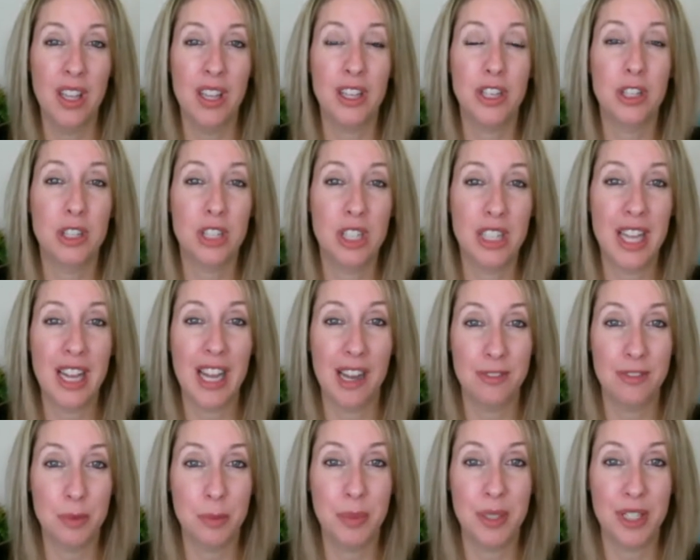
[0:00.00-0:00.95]
You're going to
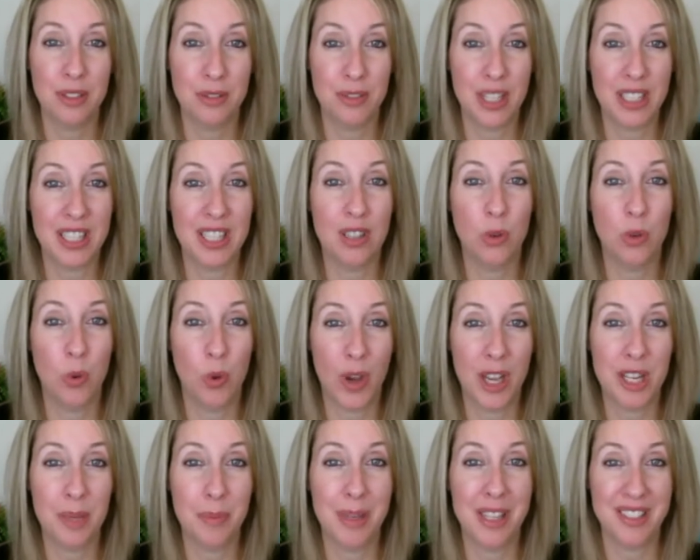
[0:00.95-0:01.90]
have to be running
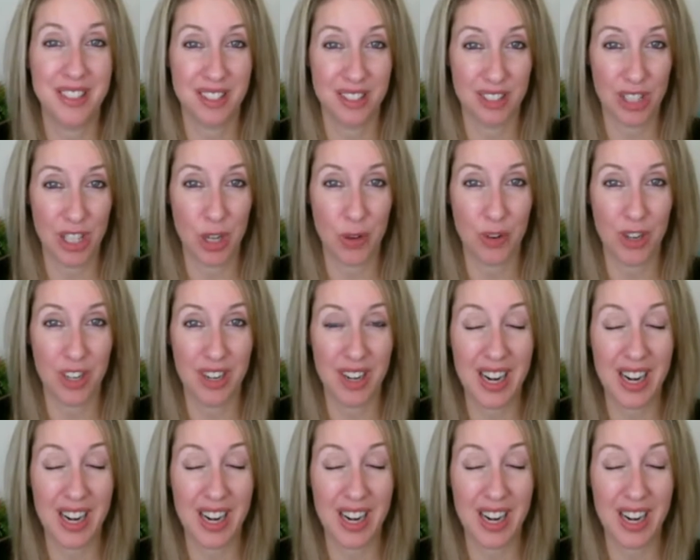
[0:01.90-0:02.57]
quite a bit slower.